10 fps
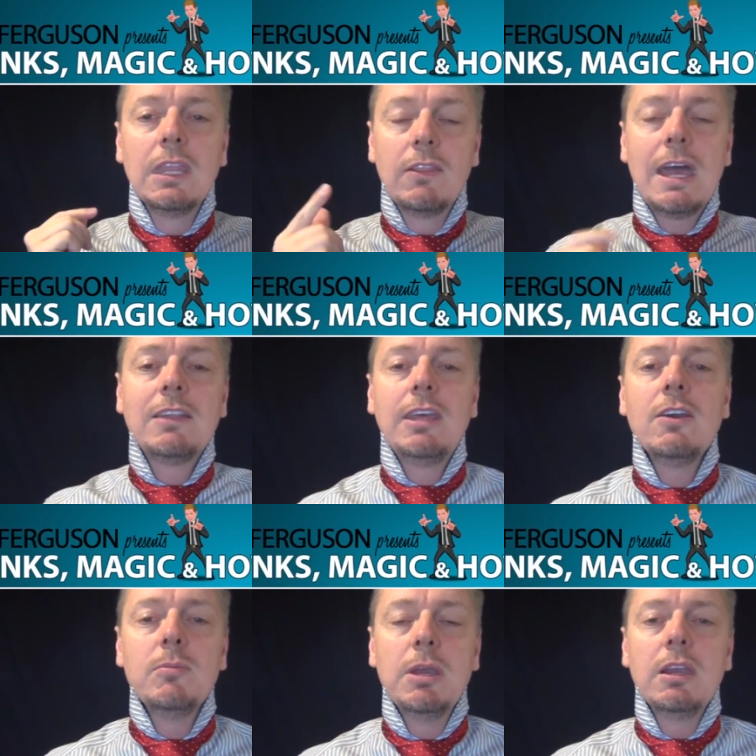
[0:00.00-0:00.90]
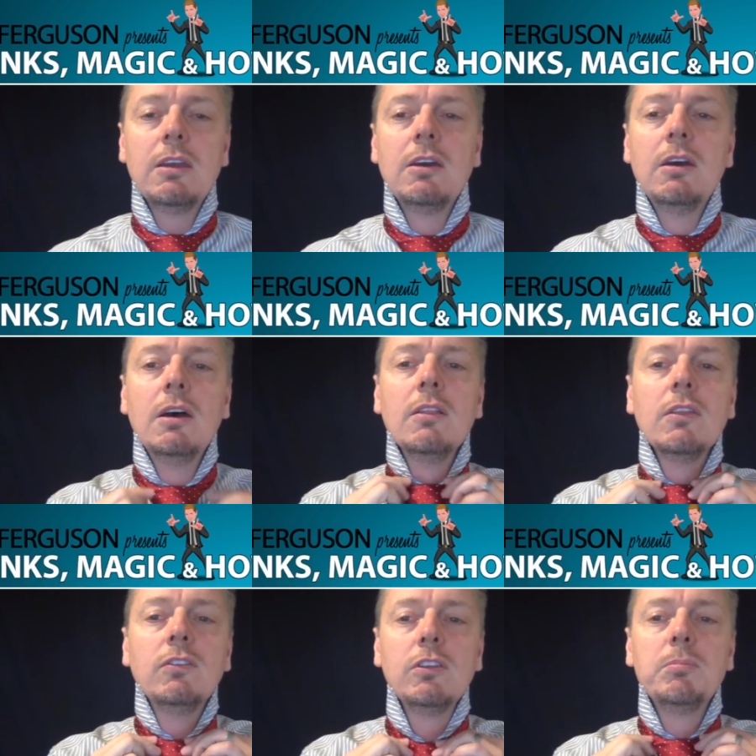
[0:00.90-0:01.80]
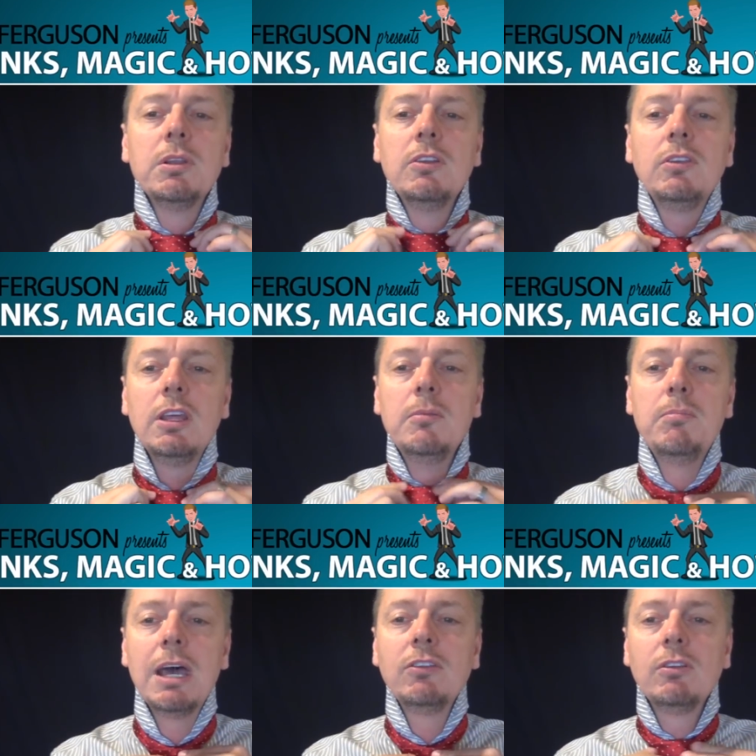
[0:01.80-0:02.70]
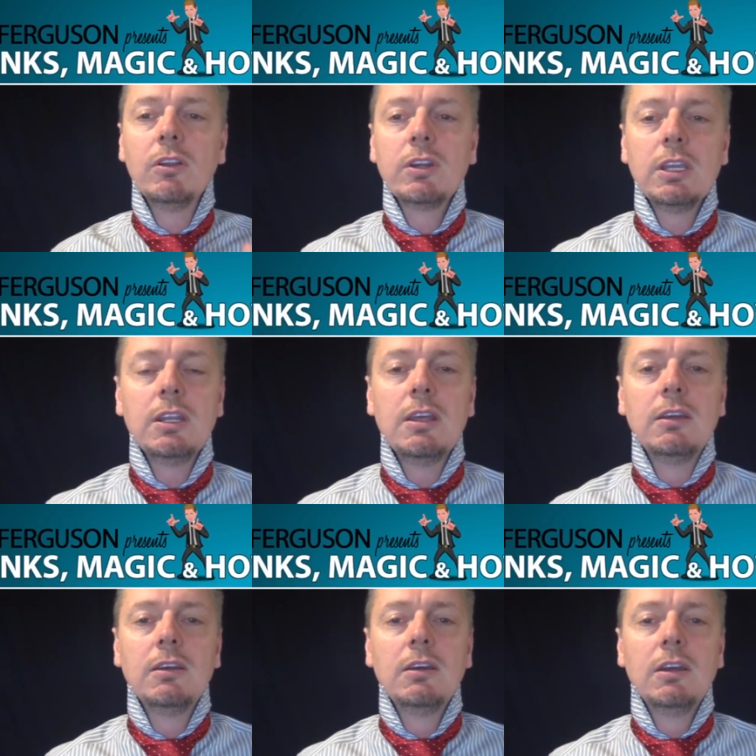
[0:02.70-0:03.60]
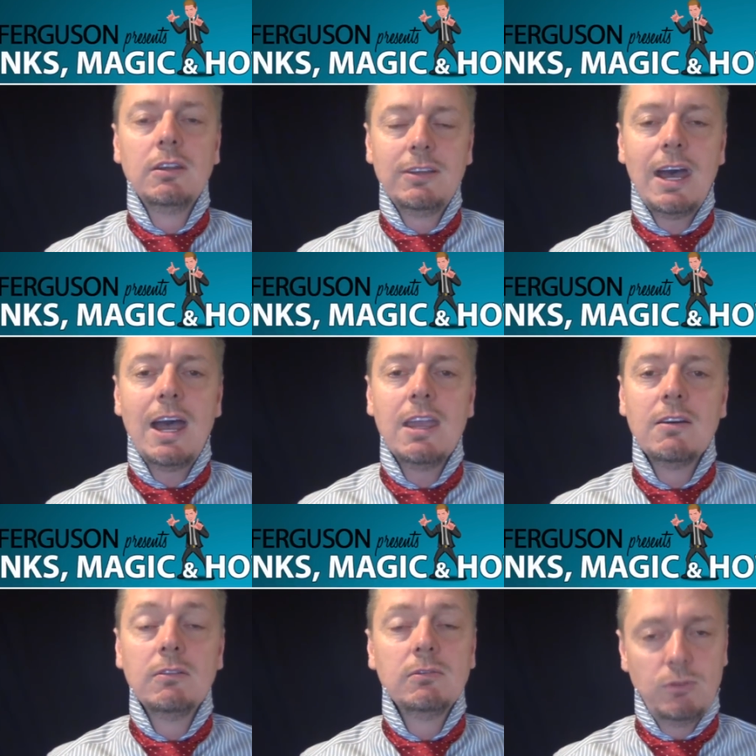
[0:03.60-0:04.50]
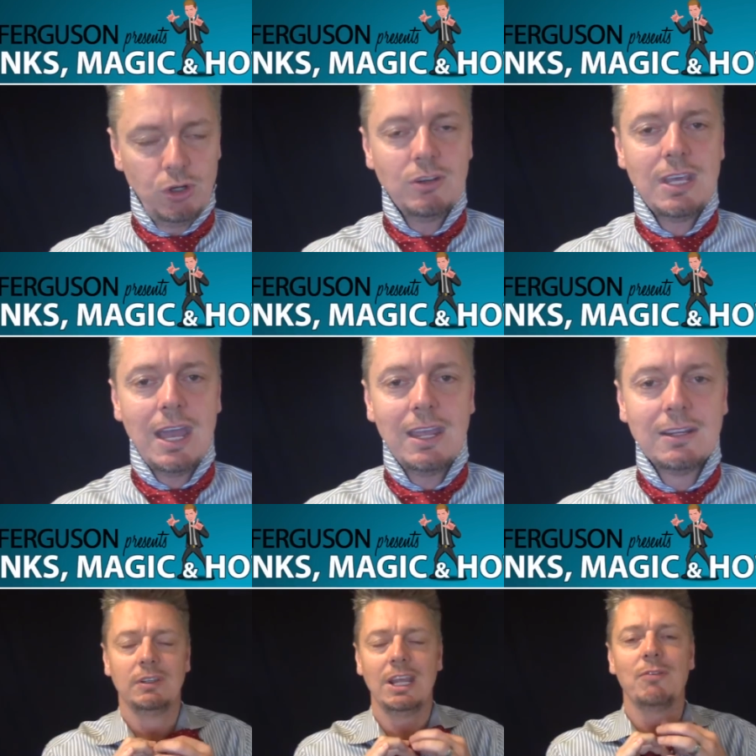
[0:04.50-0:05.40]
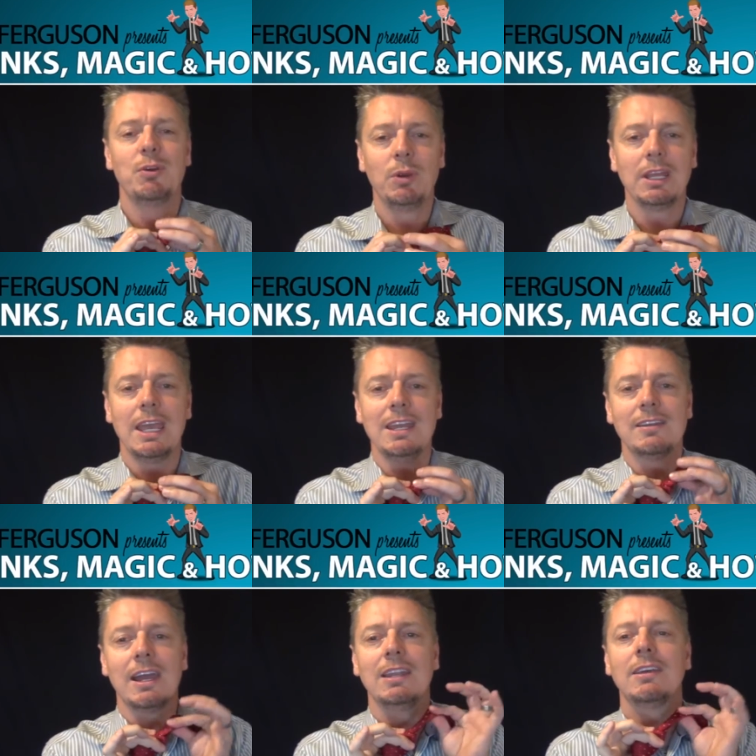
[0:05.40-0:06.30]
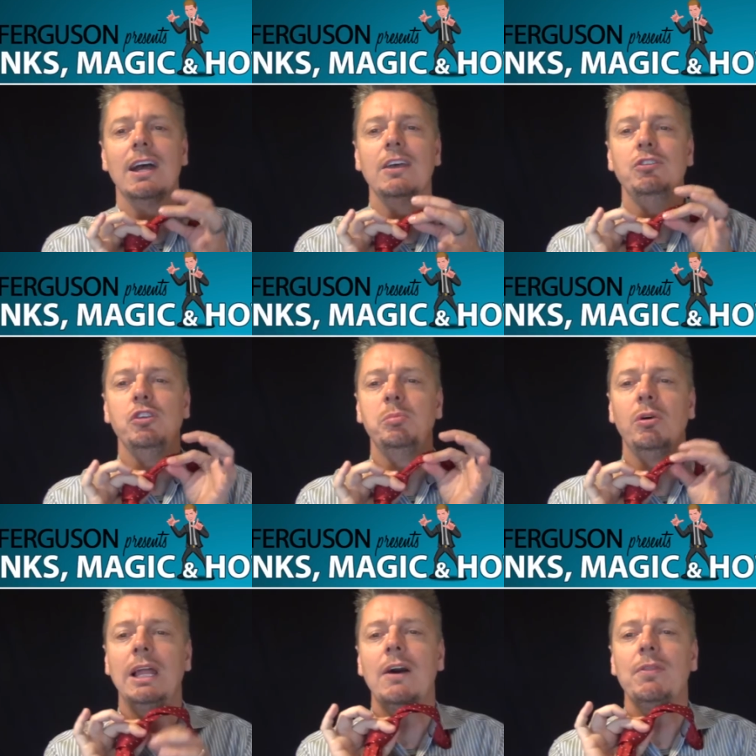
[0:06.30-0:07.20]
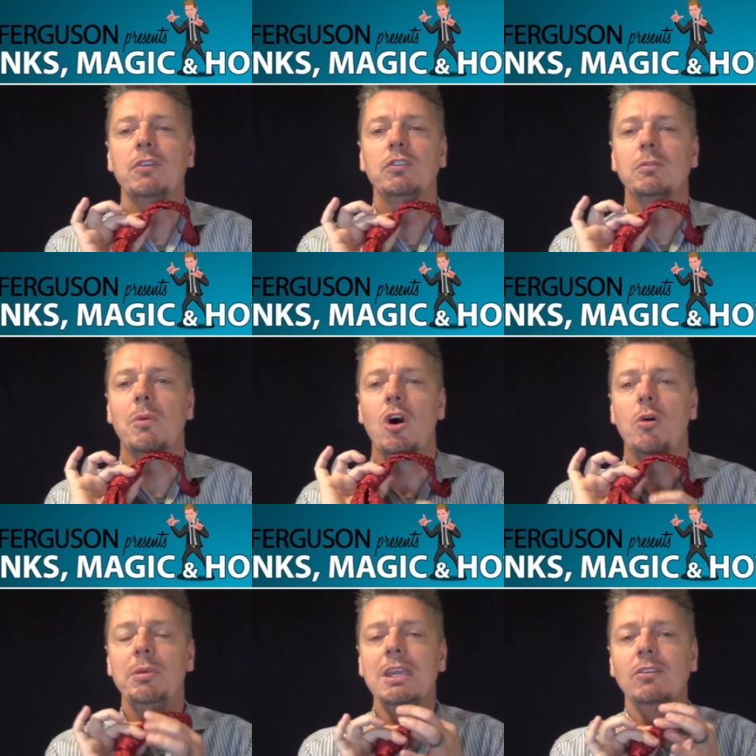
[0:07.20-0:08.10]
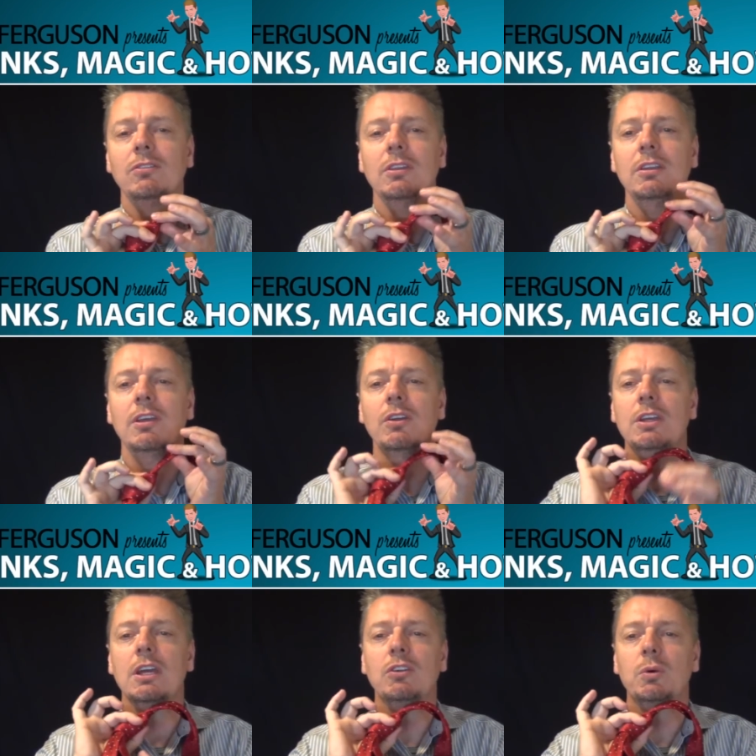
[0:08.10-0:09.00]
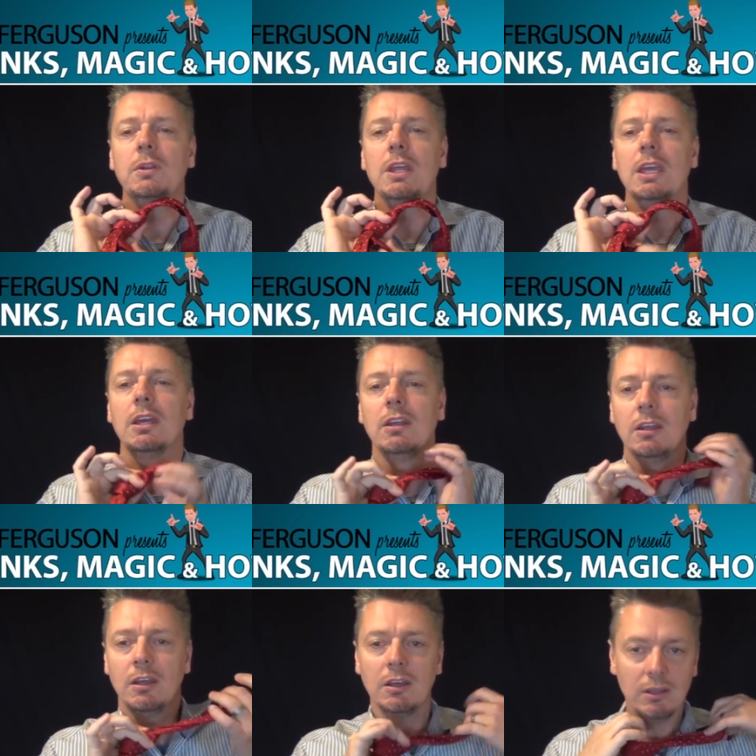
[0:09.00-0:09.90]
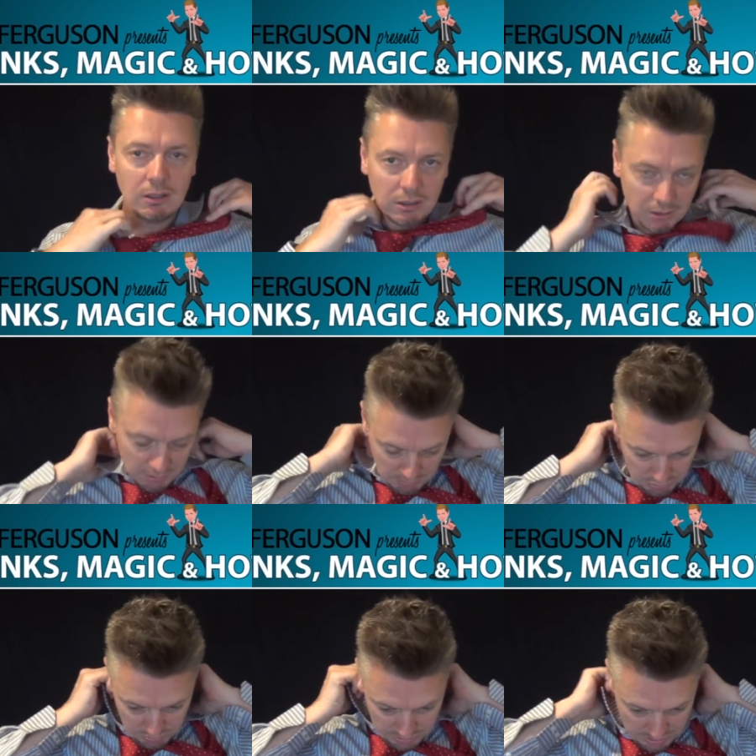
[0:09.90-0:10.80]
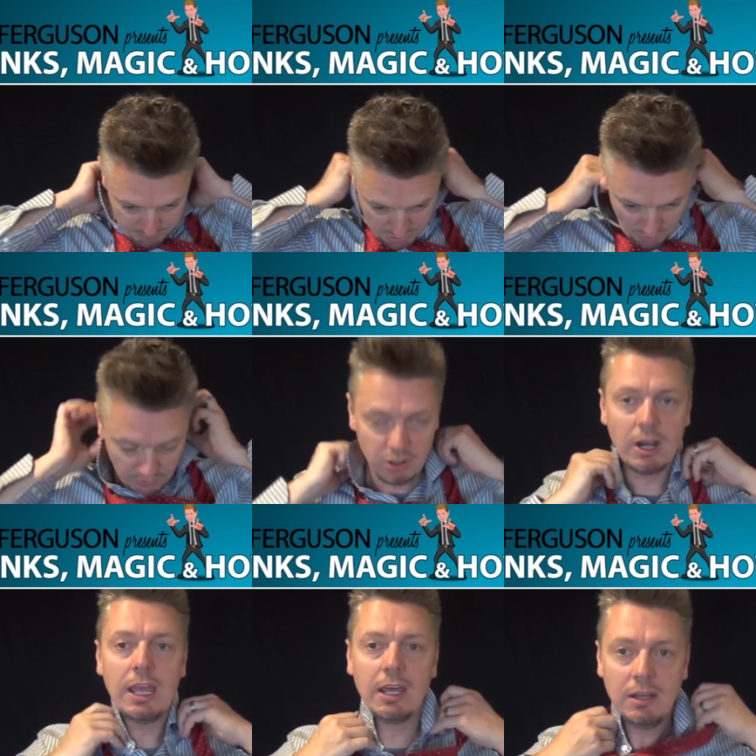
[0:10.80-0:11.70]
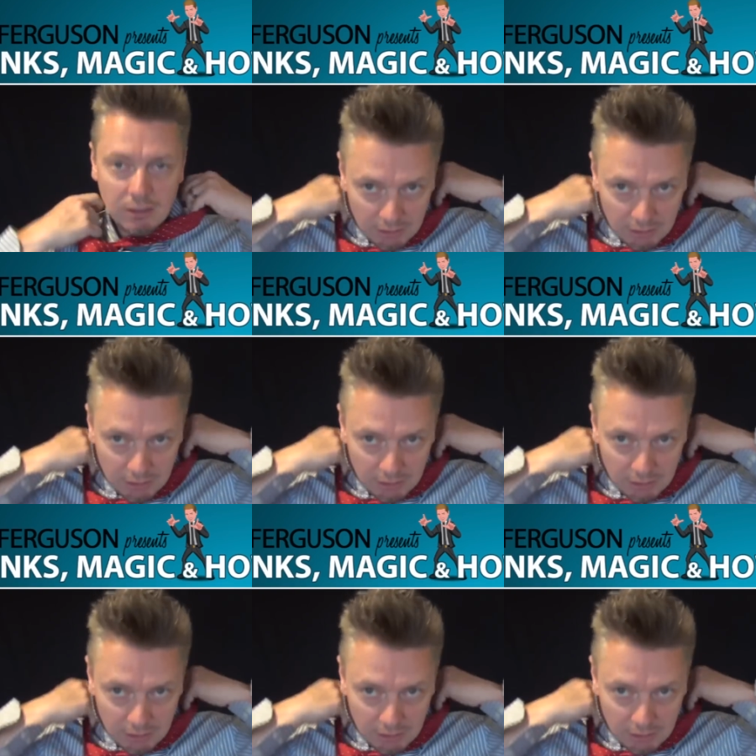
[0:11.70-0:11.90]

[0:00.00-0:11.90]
Now that's how you make the simplest and best looking tie for your tie. Now if you really hate tying ties, just pull out the small piece until you get toward the end, pull it up and over your head,